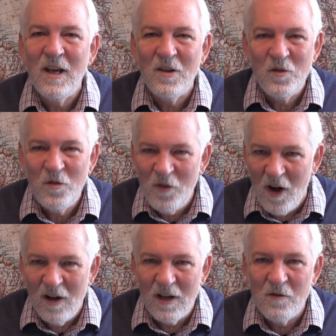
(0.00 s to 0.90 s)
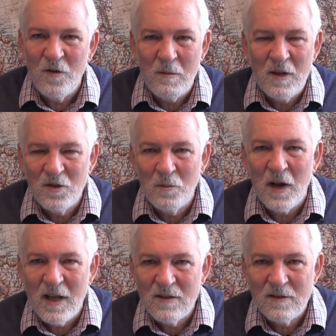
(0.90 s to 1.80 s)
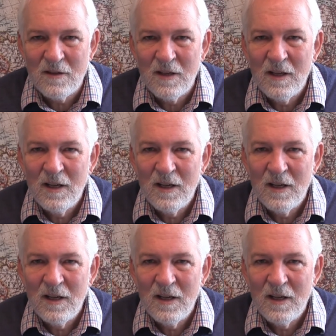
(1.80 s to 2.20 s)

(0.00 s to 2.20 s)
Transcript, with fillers: has fallen from his place